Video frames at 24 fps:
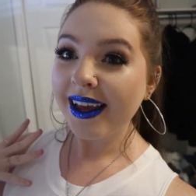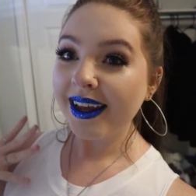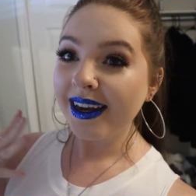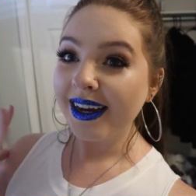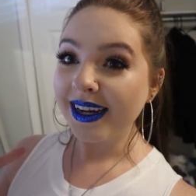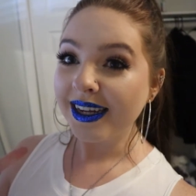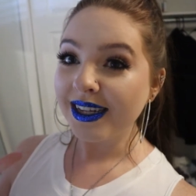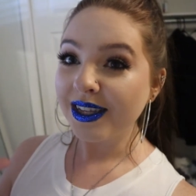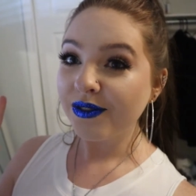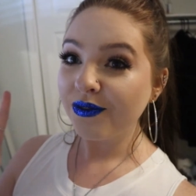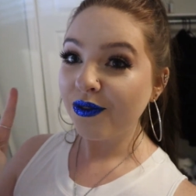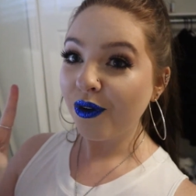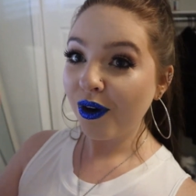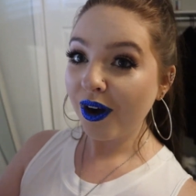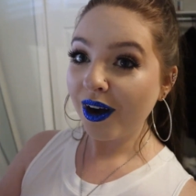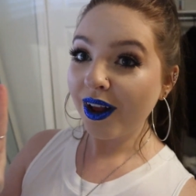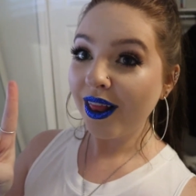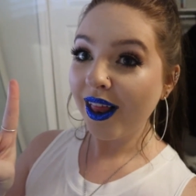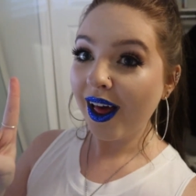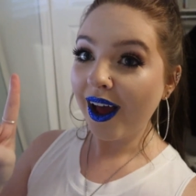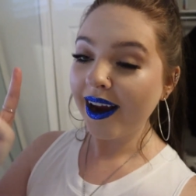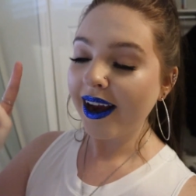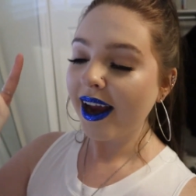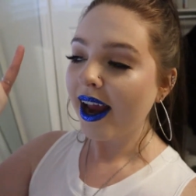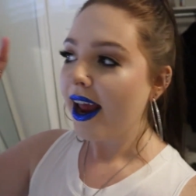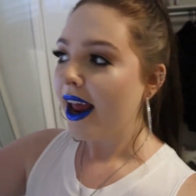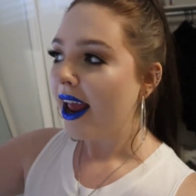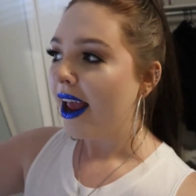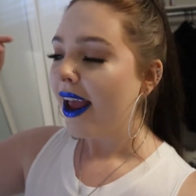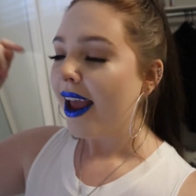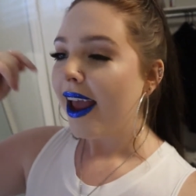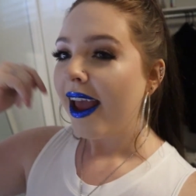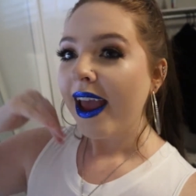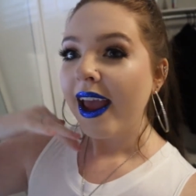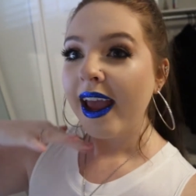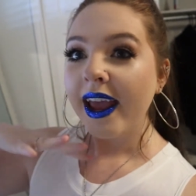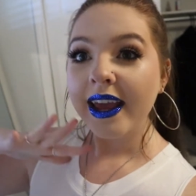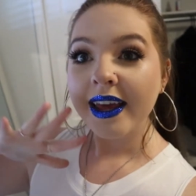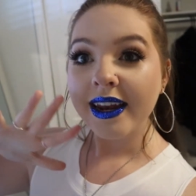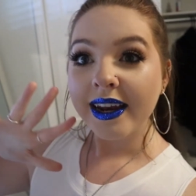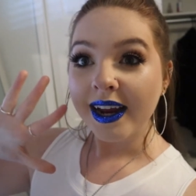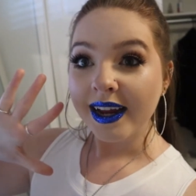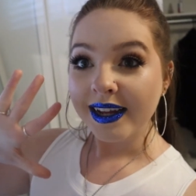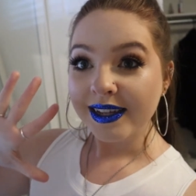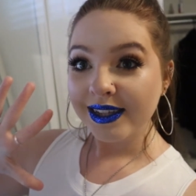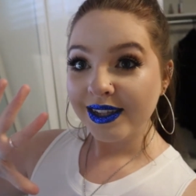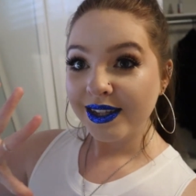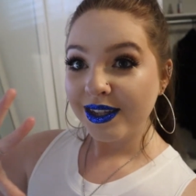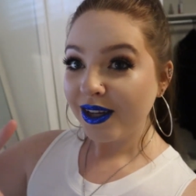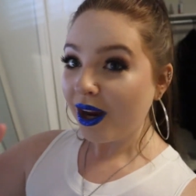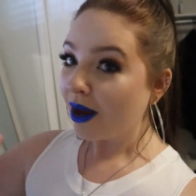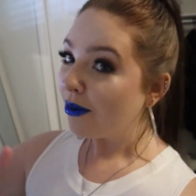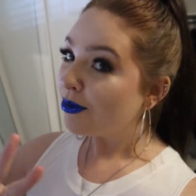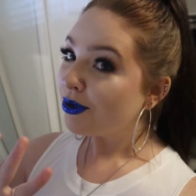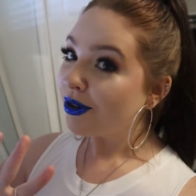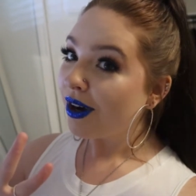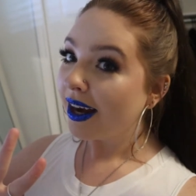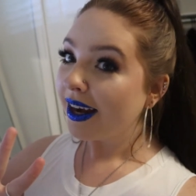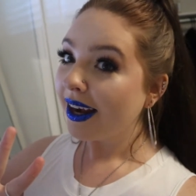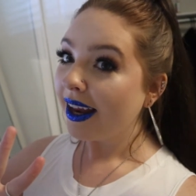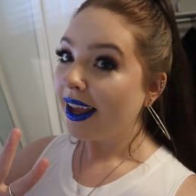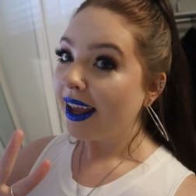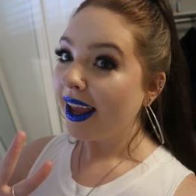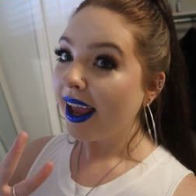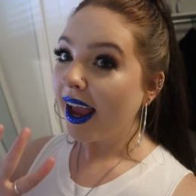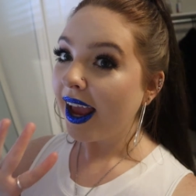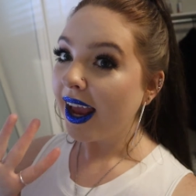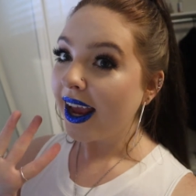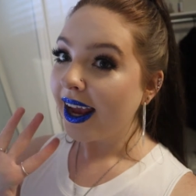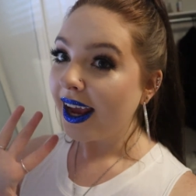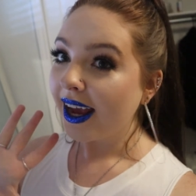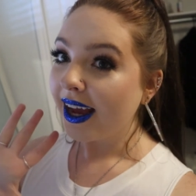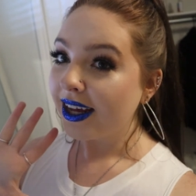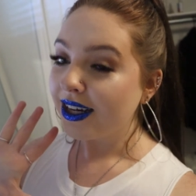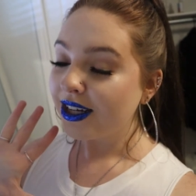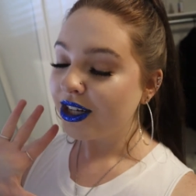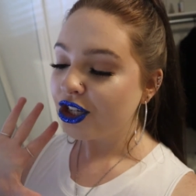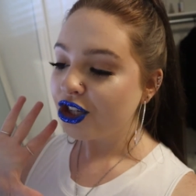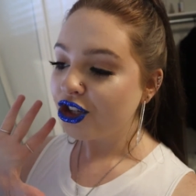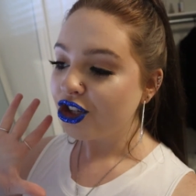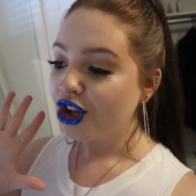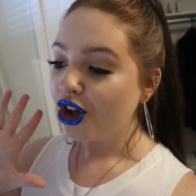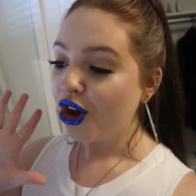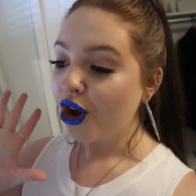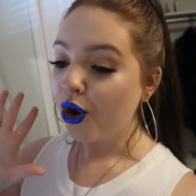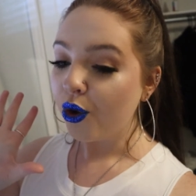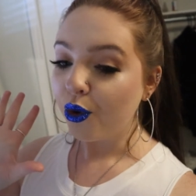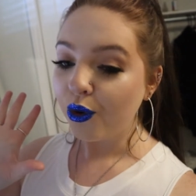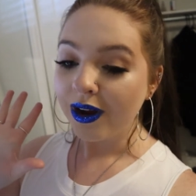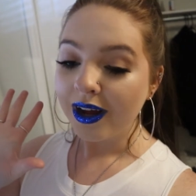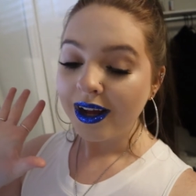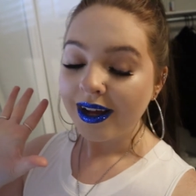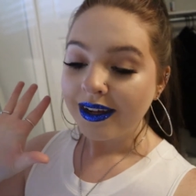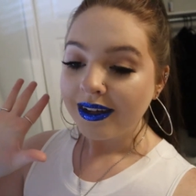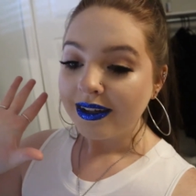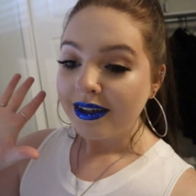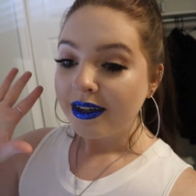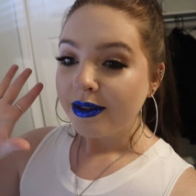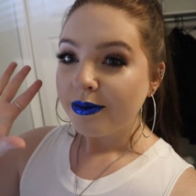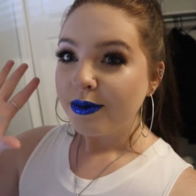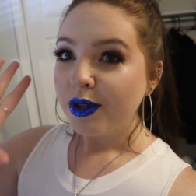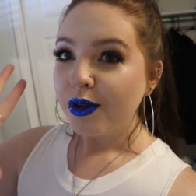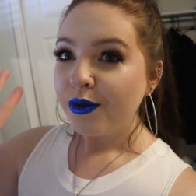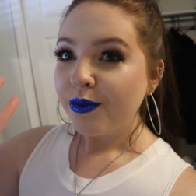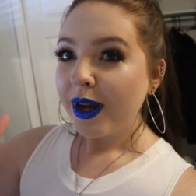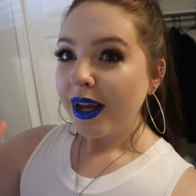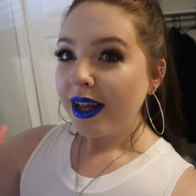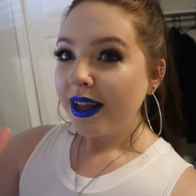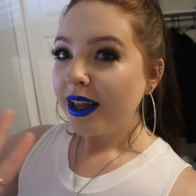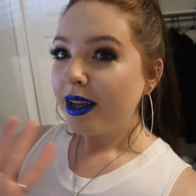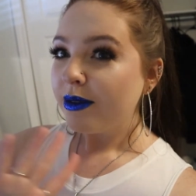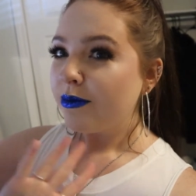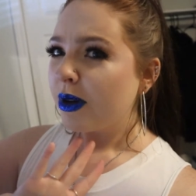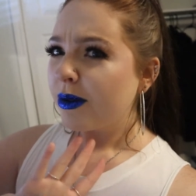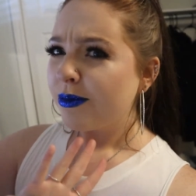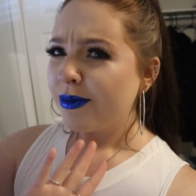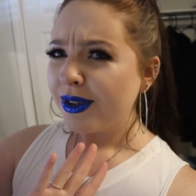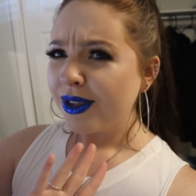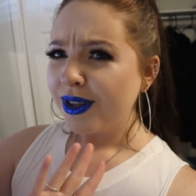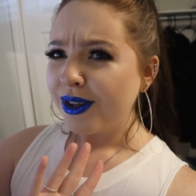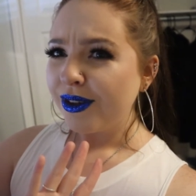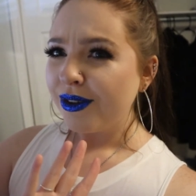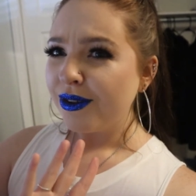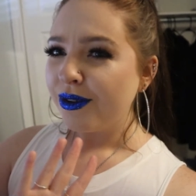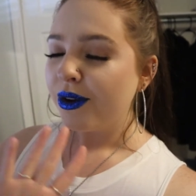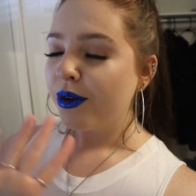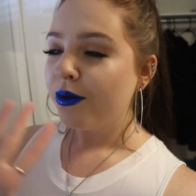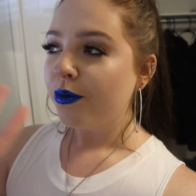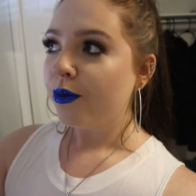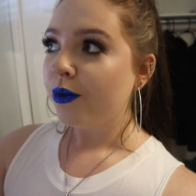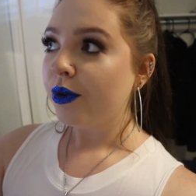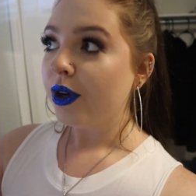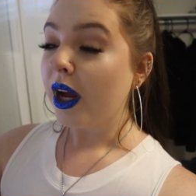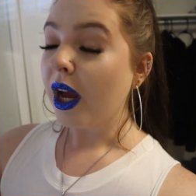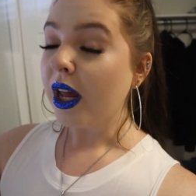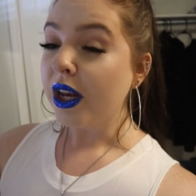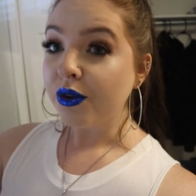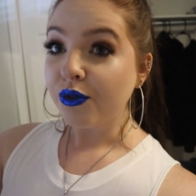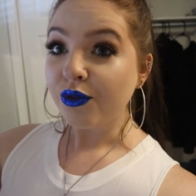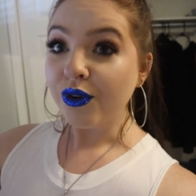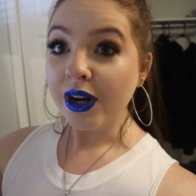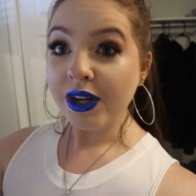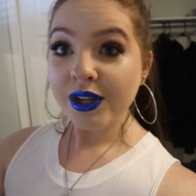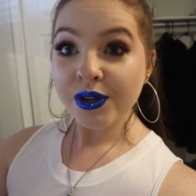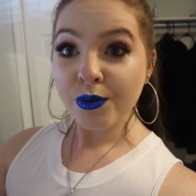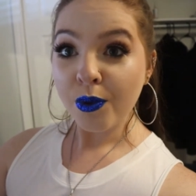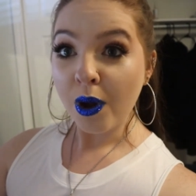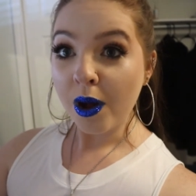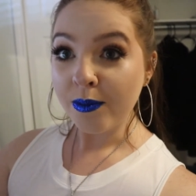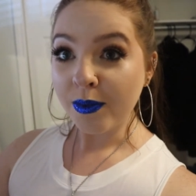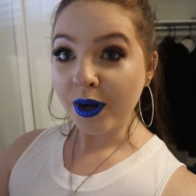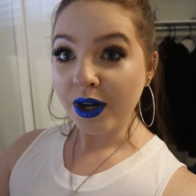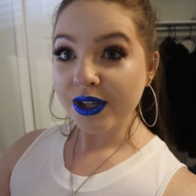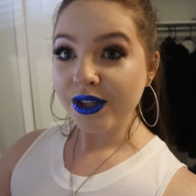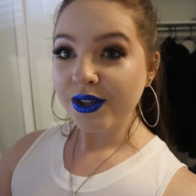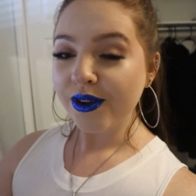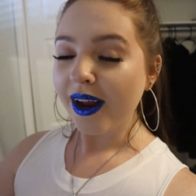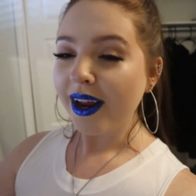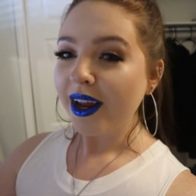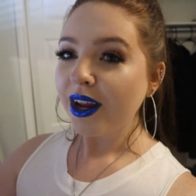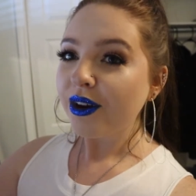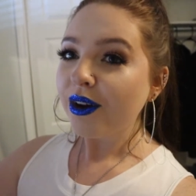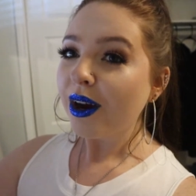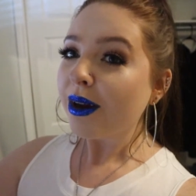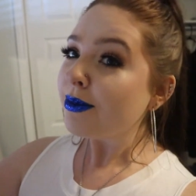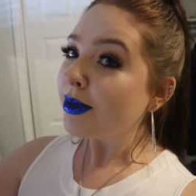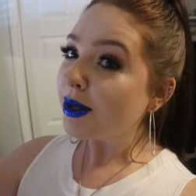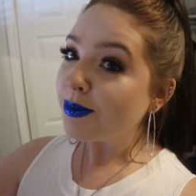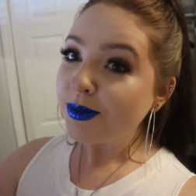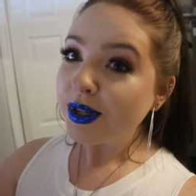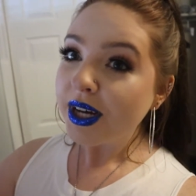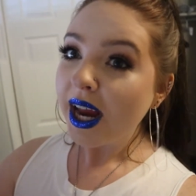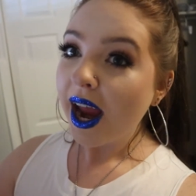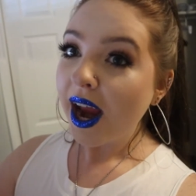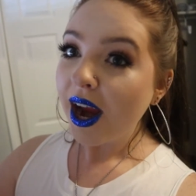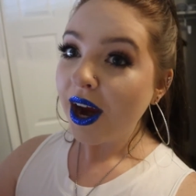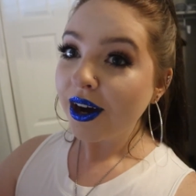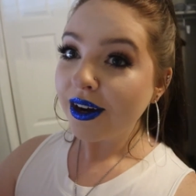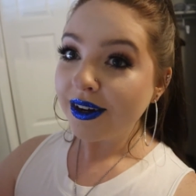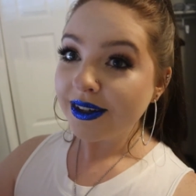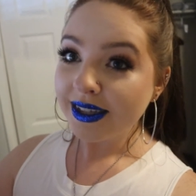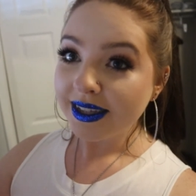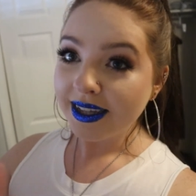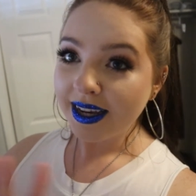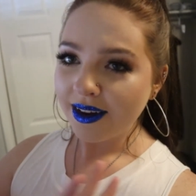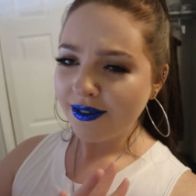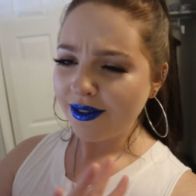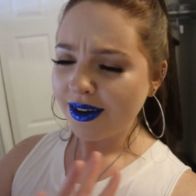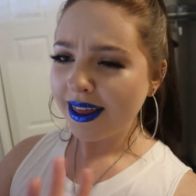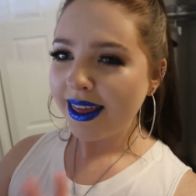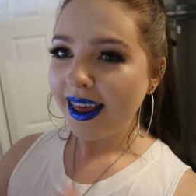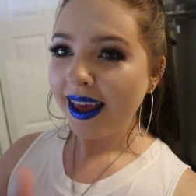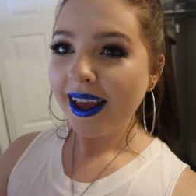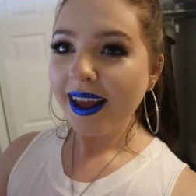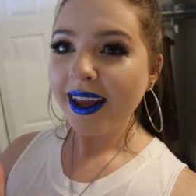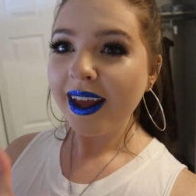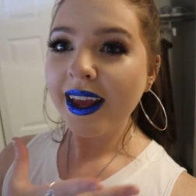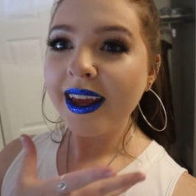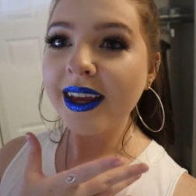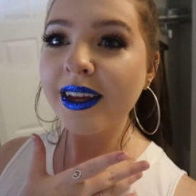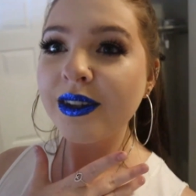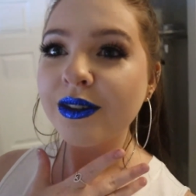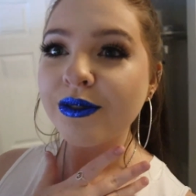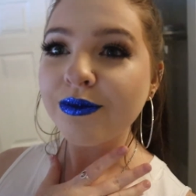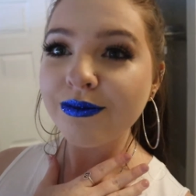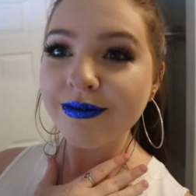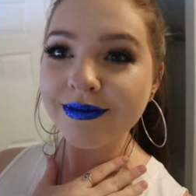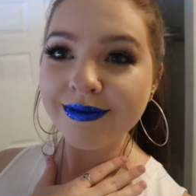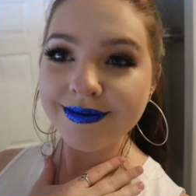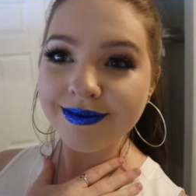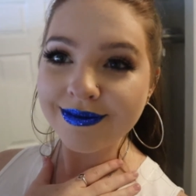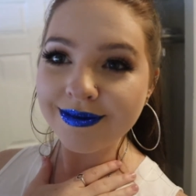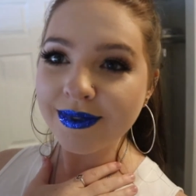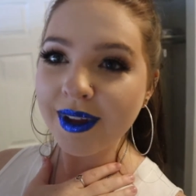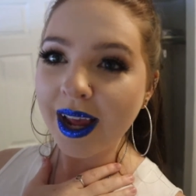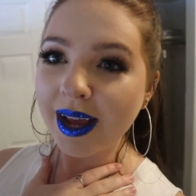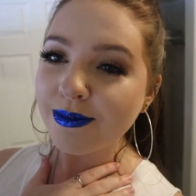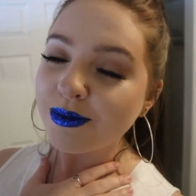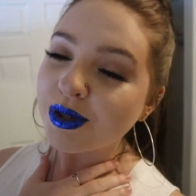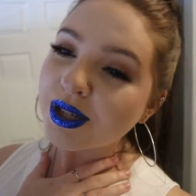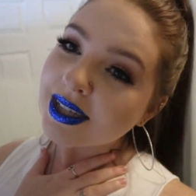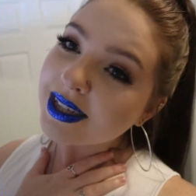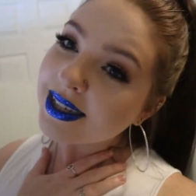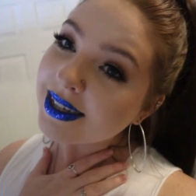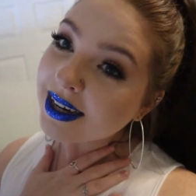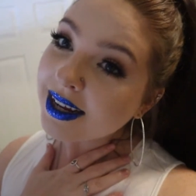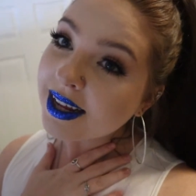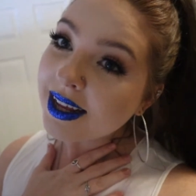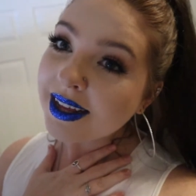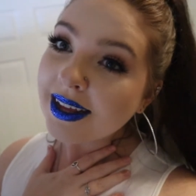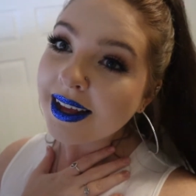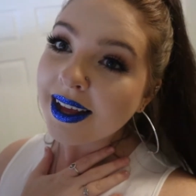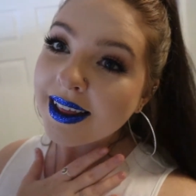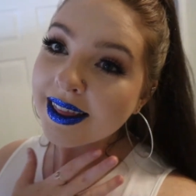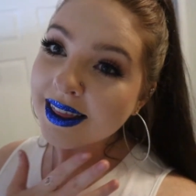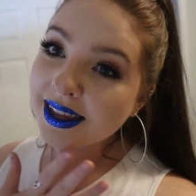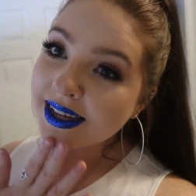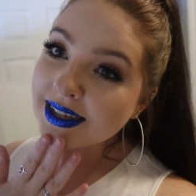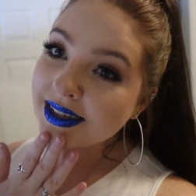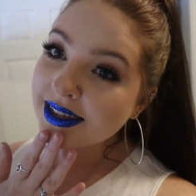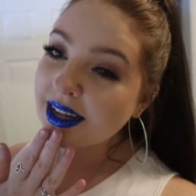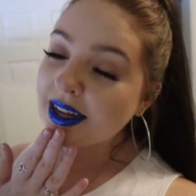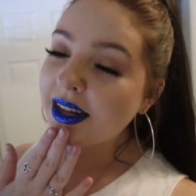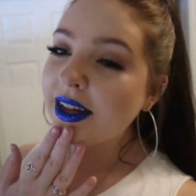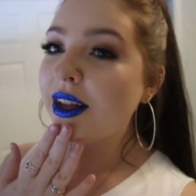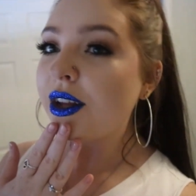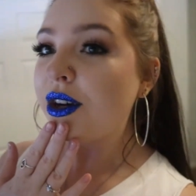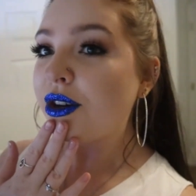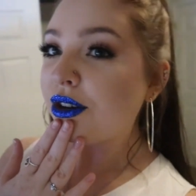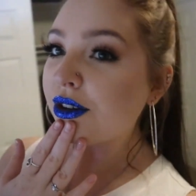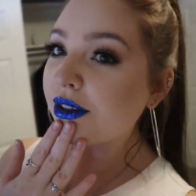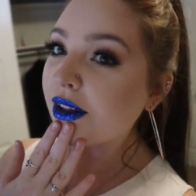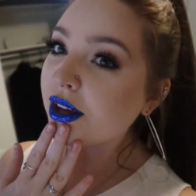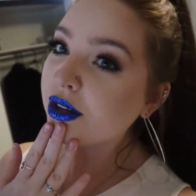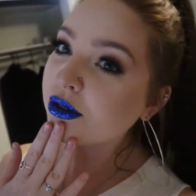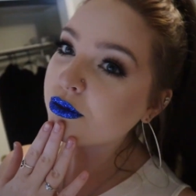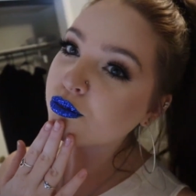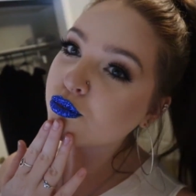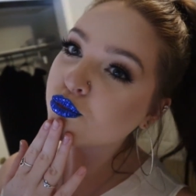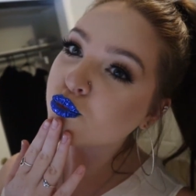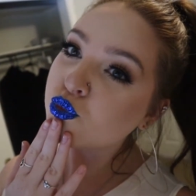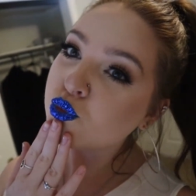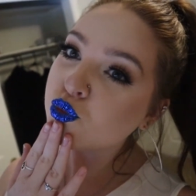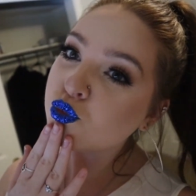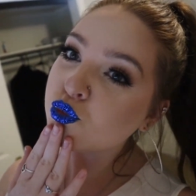It is 4 o'clock and it stopped raining, and so I'm gonna wake Liam up soon. I'm gonna run to Walmart so I can grab some chairs and everything, and I'm just digging this glitter, like,